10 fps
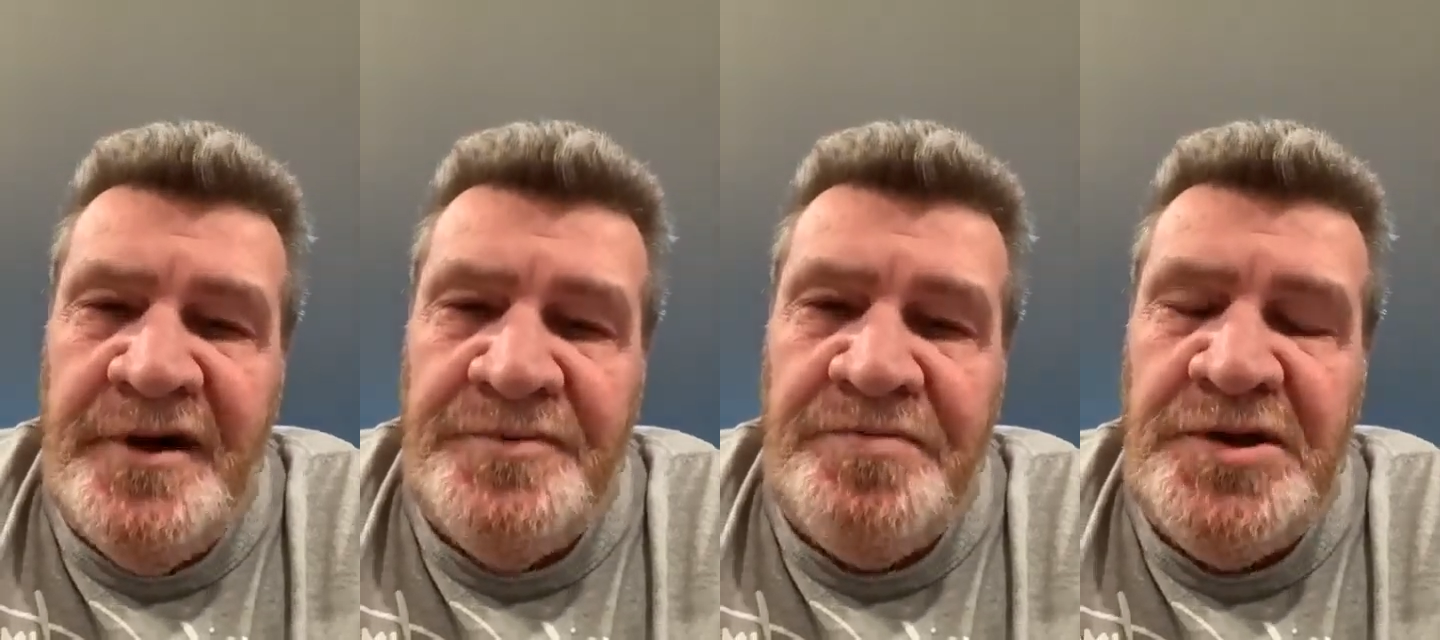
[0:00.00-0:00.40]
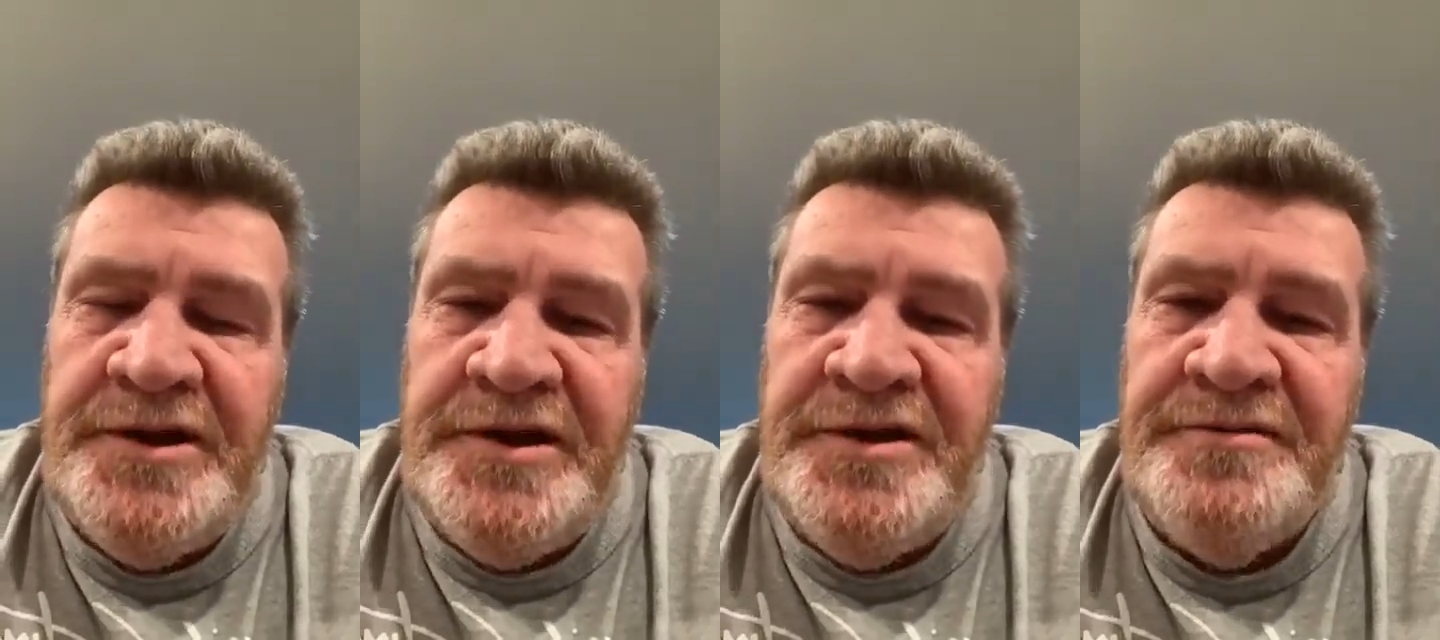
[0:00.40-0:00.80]
on the
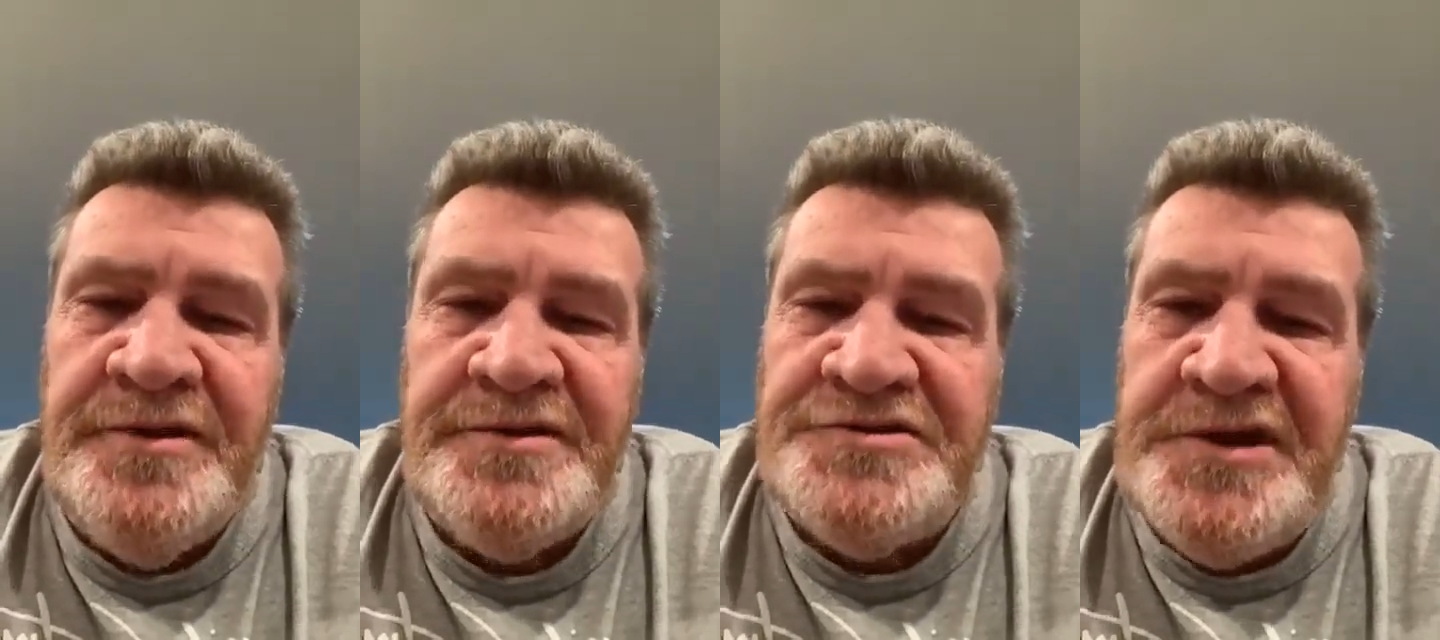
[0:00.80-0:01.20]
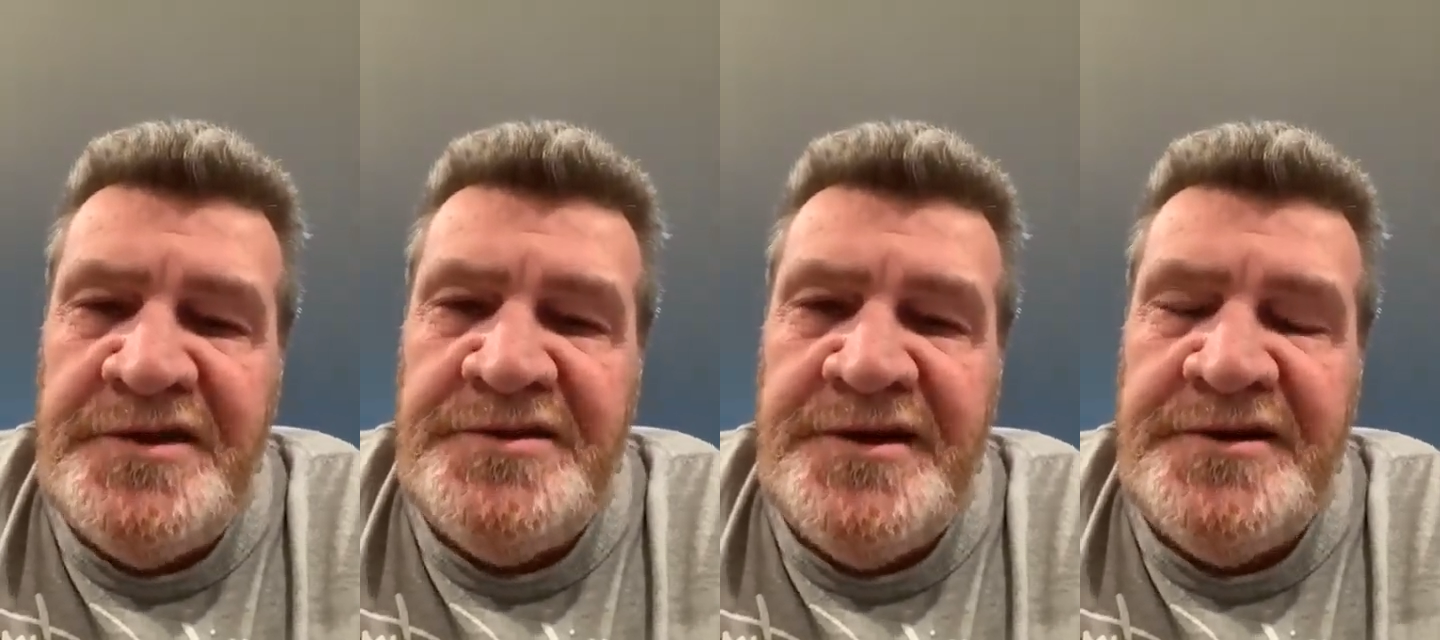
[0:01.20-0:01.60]
plane because you
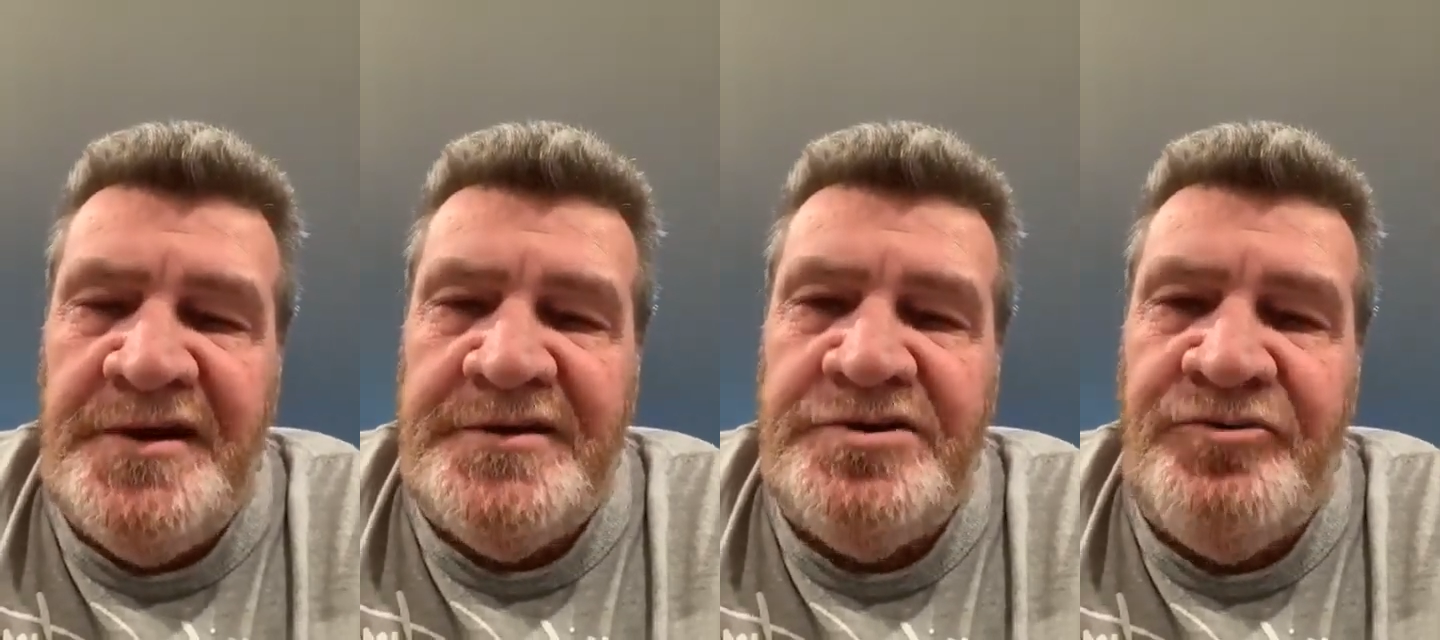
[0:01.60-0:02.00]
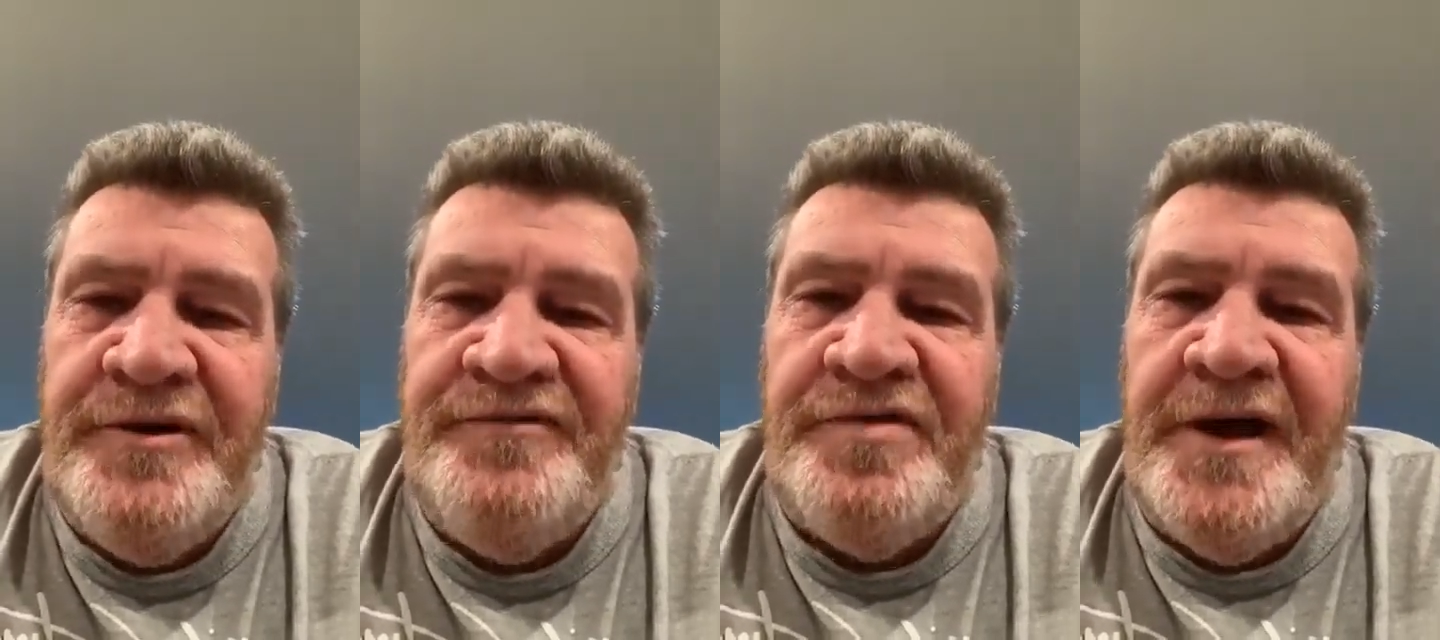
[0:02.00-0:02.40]
had to take like
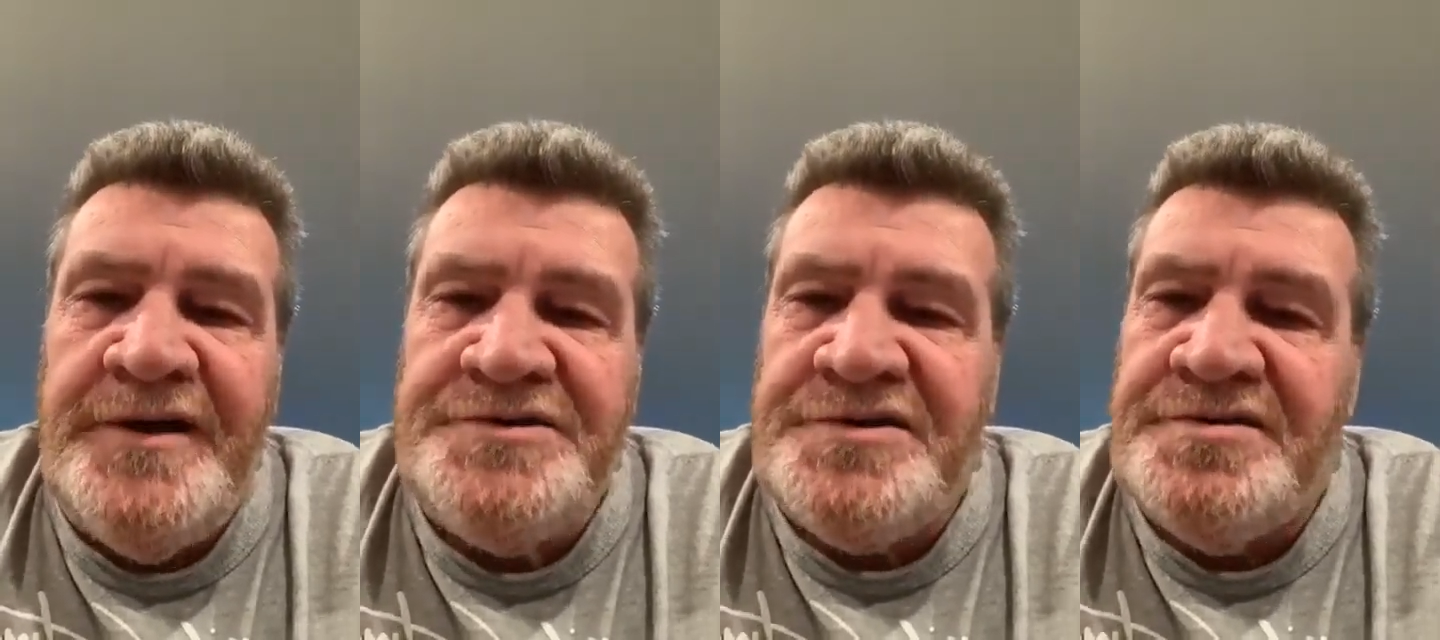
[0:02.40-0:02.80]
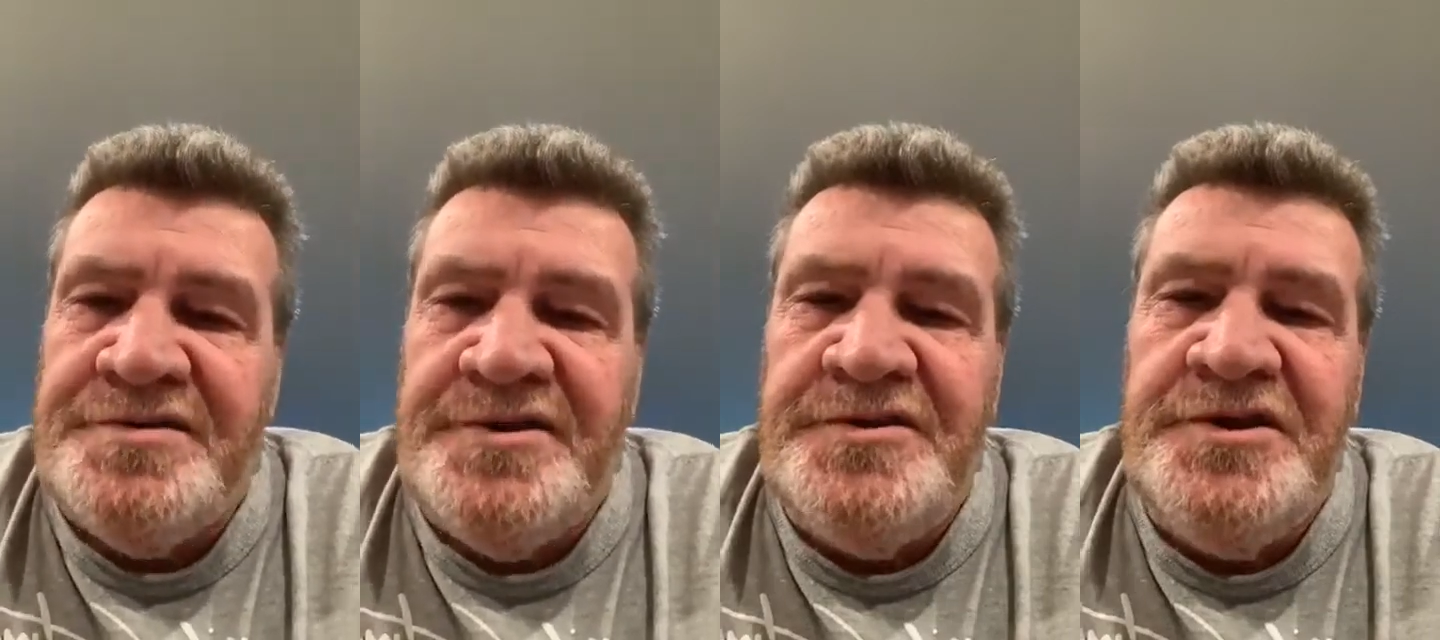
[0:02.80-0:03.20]
3 flights,
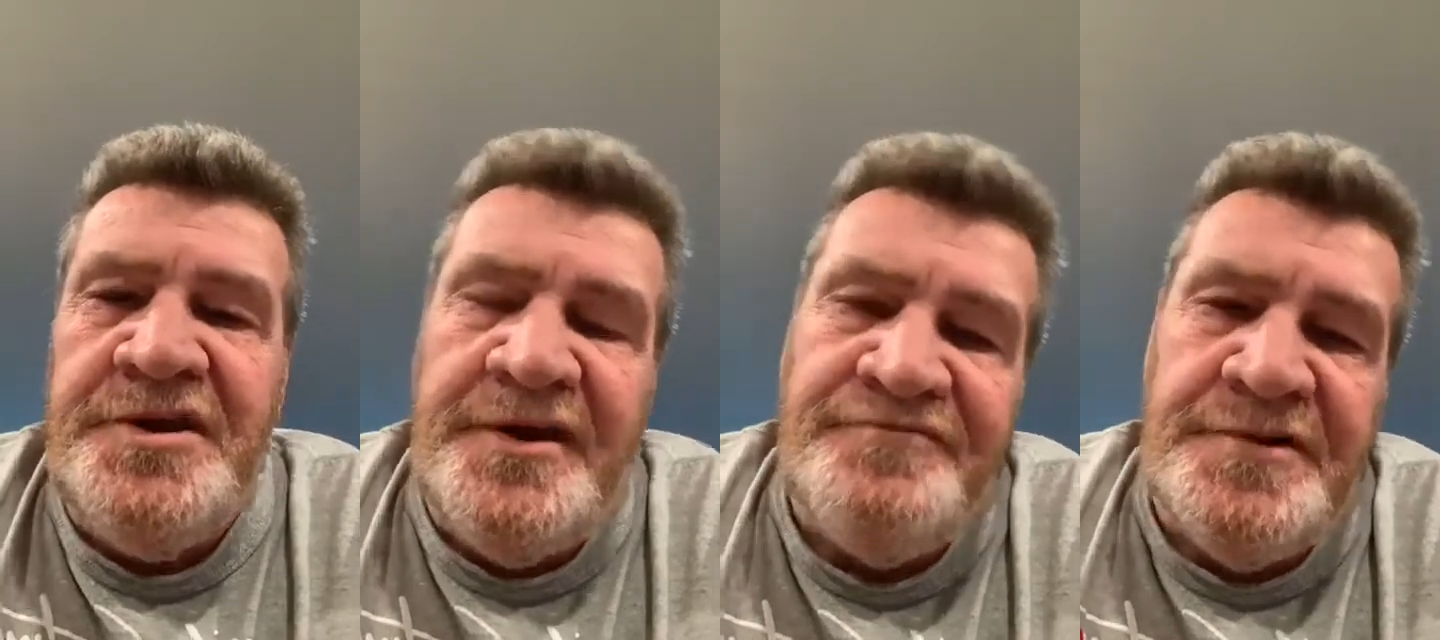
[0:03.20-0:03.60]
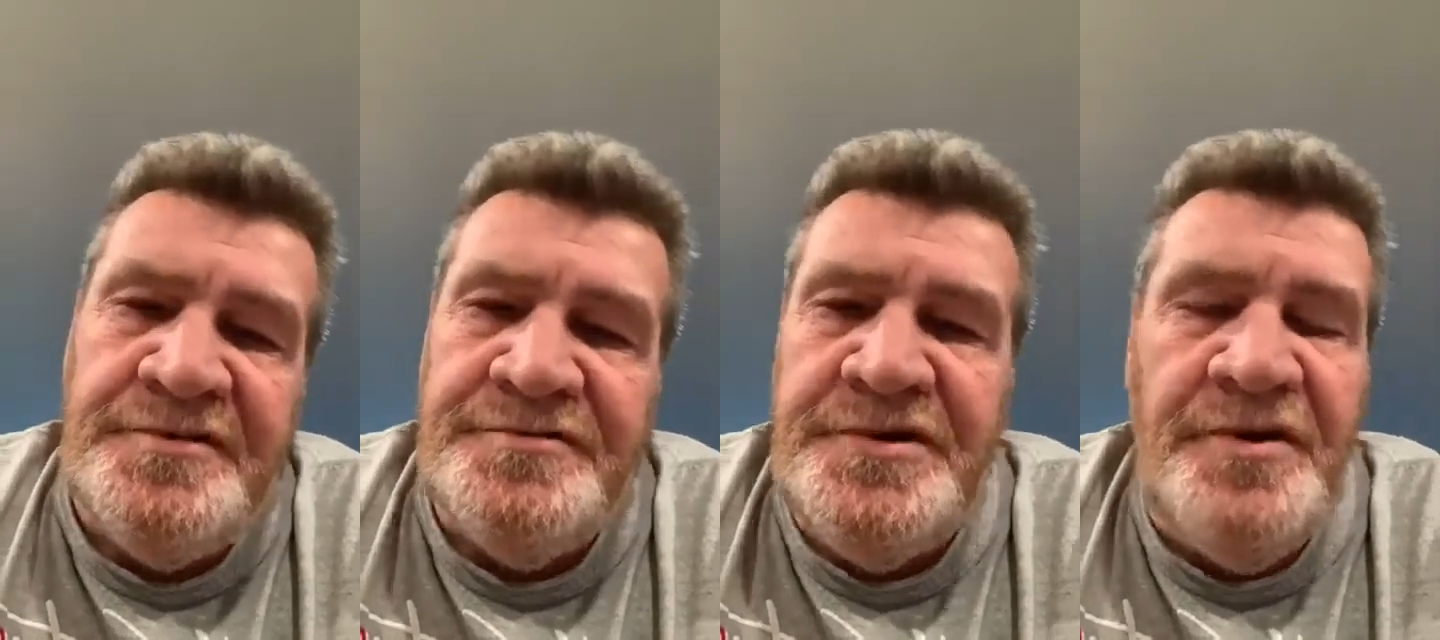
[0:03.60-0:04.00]
and then you'd have
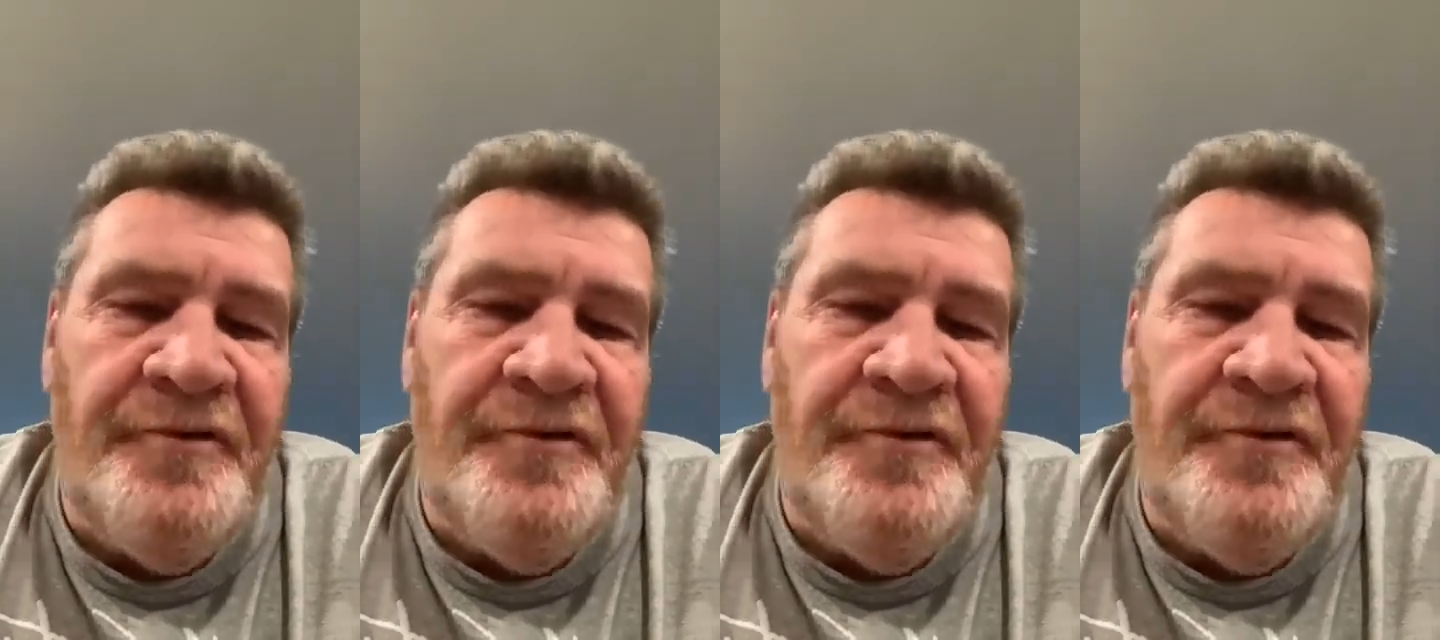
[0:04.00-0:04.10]
to,